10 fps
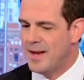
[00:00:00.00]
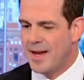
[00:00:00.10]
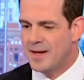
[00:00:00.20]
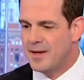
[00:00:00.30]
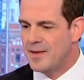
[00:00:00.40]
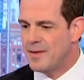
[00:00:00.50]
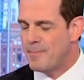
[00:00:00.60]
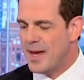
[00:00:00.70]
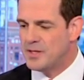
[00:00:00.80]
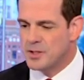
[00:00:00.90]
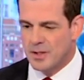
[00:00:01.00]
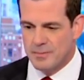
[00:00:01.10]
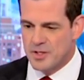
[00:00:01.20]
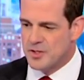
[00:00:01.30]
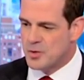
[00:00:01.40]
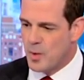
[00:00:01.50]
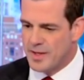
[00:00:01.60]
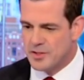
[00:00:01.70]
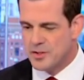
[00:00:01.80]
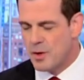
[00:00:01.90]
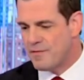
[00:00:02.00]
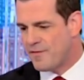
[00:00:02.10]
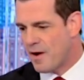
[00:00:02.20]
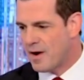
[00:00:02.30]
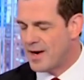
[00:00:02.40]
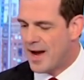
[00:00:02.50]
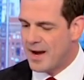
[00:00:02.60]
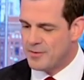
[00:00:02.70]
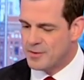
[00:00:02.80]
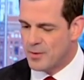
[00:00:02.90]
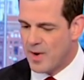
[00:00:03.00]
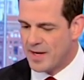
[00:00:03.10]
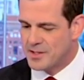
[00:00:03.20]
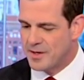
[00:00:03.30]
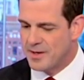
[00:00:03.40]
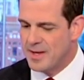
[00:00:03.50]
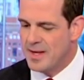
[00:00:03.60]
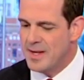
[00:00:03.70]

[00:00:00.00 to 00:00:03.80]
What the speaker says: And the pendulum just swings so far in either direction.